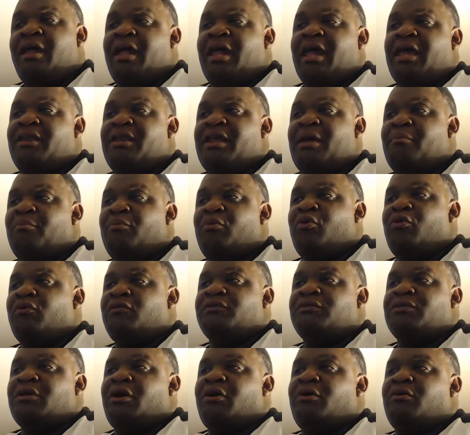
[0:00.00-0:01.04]
And that
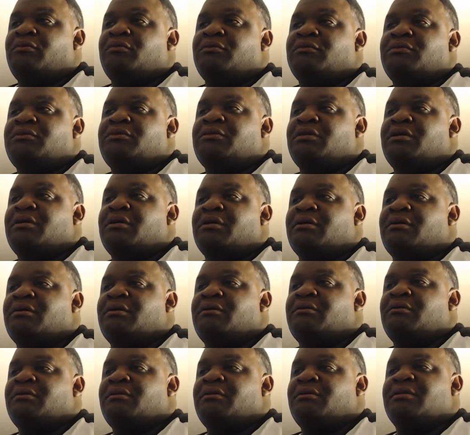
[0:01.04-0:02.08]
moves on to
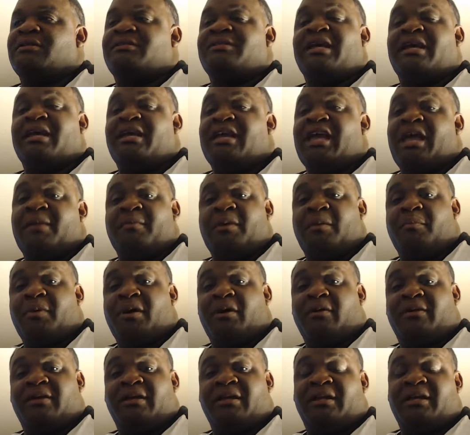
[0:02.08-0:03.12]
the second game I
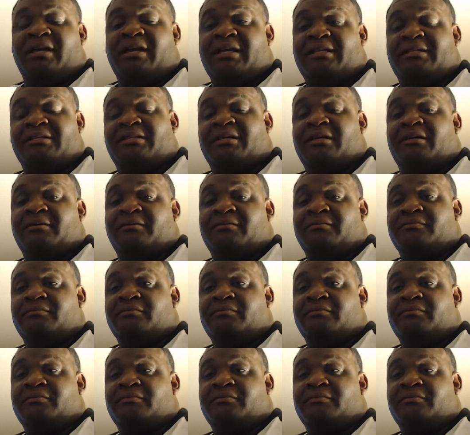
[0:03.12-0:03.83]
bought, Killer Instinct.